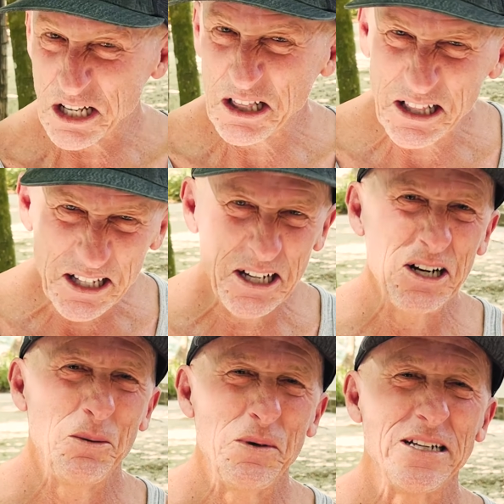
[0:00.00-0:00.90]

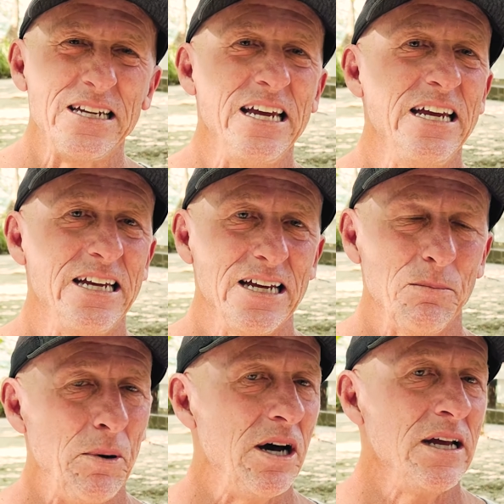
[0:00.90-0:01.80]
little bit geeky,
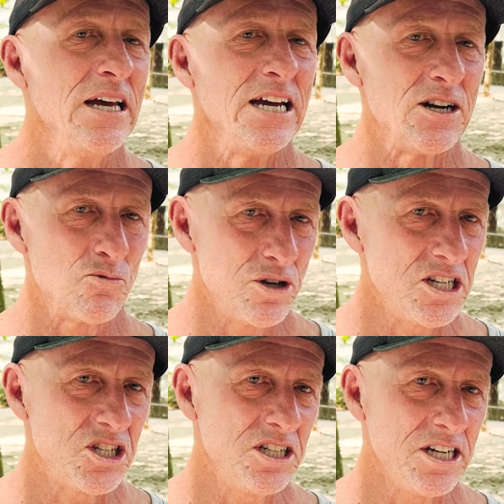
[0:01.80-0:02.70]
but in
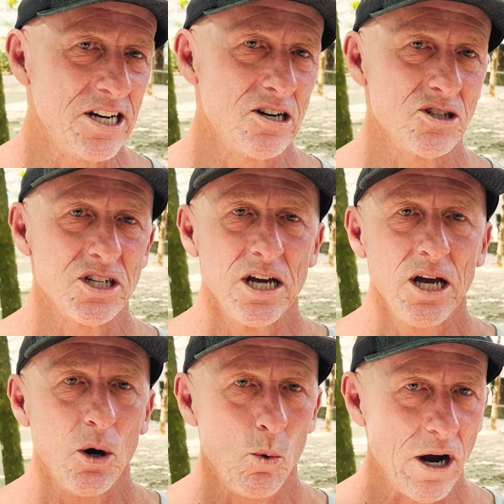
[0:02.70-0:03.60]
recent years
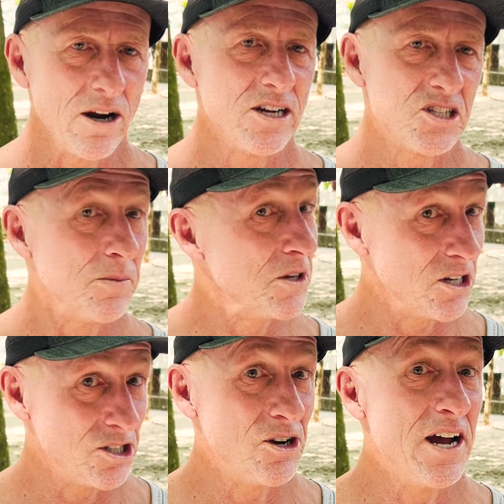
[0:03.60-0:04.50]
wearing
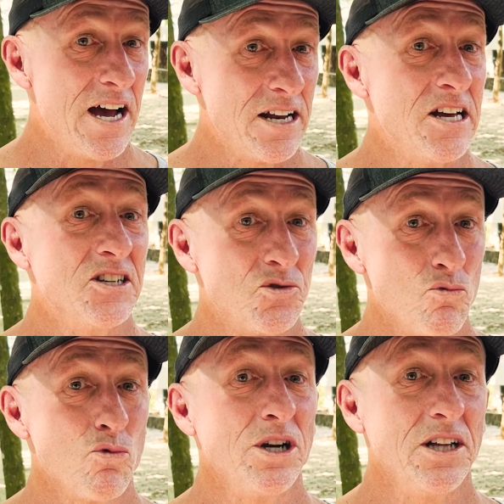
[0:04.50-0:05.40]
something on your head has
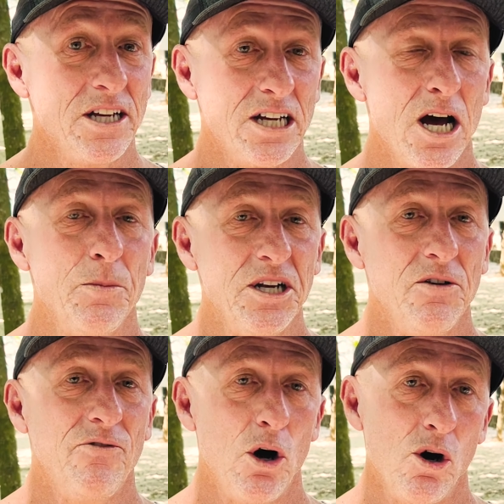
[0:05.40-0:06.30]
really come
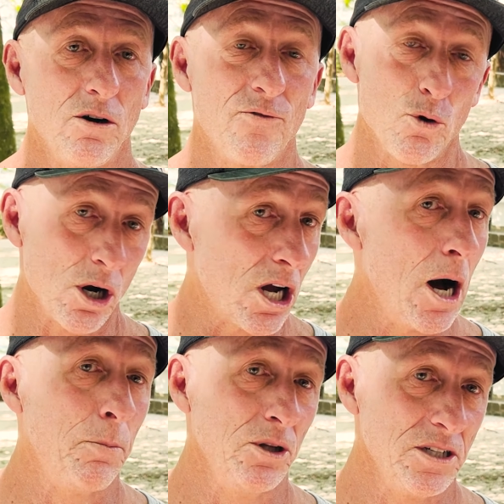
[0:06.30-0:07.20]
into vogue for a
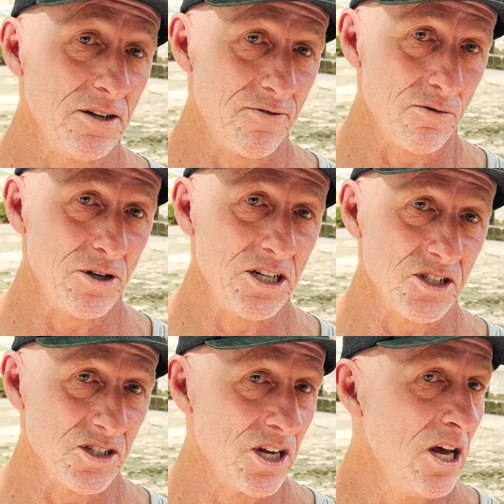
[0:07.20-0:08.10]
couple of different
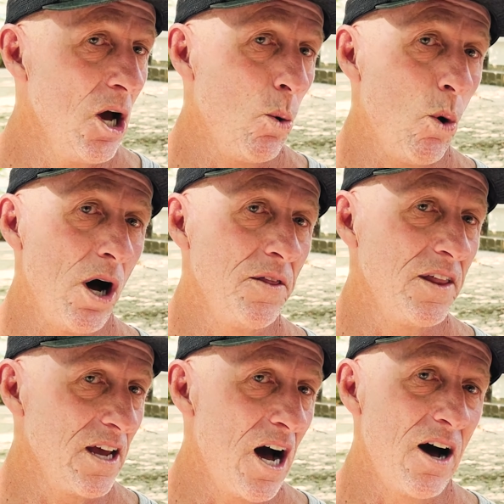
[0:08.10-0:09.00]
reasons. One,
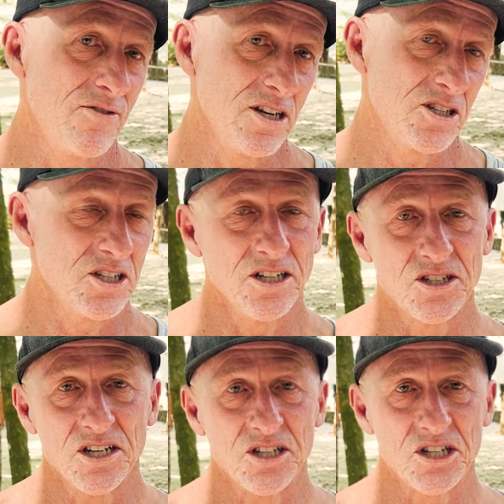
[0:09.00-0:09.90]
the obvious,
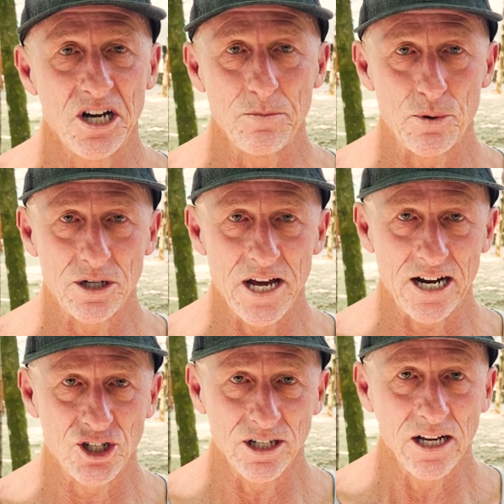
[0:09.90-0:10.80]
is sun protection.